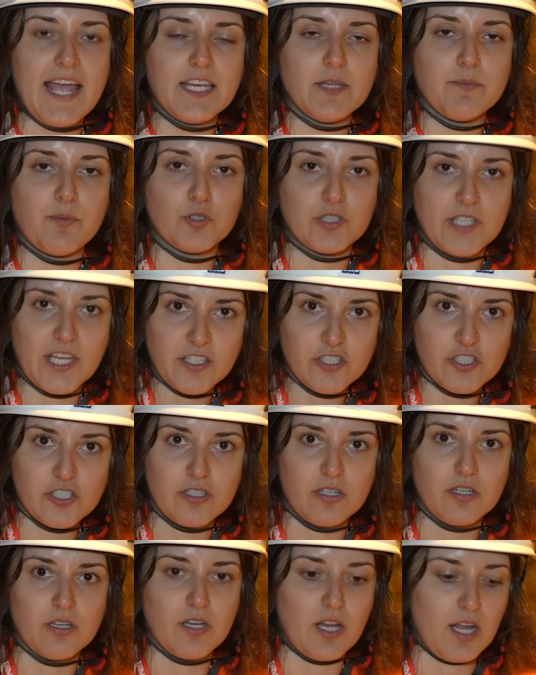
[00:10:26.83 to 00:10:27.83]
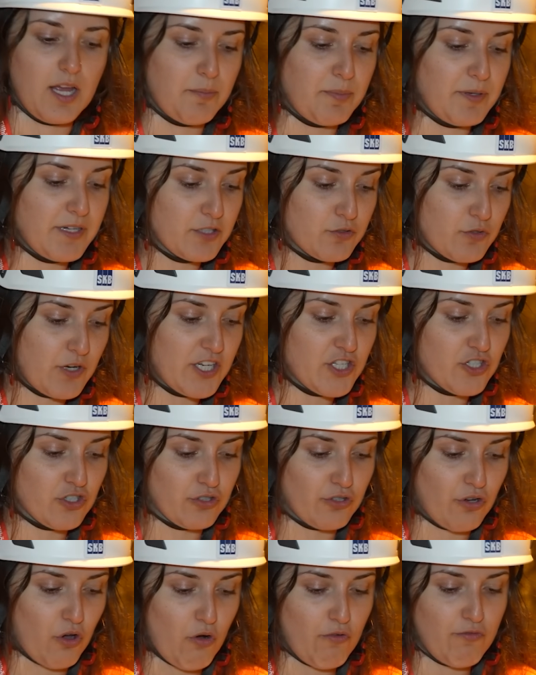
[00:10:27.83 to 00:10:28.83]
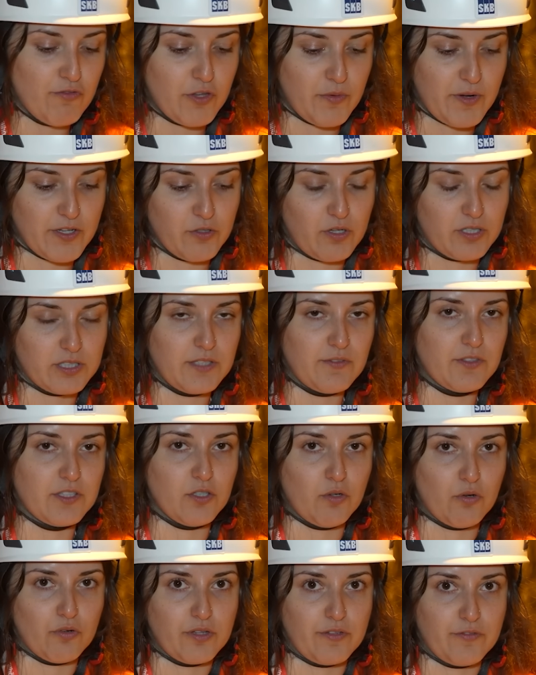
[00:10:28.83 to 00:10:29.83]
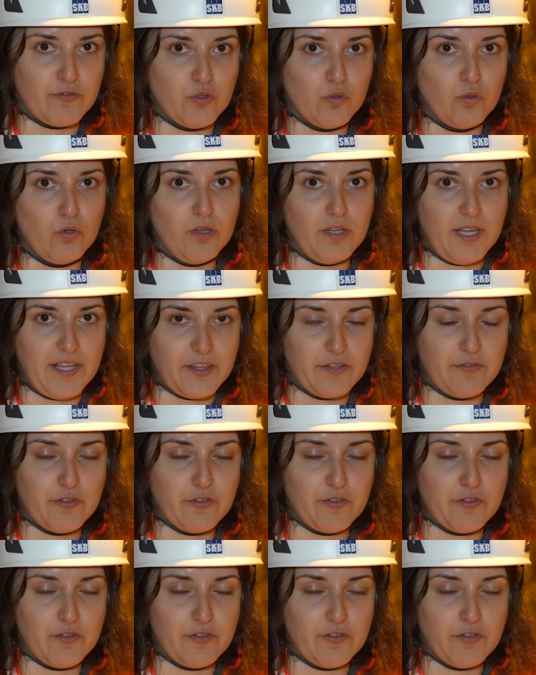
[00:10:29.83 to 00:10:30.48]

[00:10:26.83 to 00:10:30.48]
any potential penetration of the radioactivity or the fuel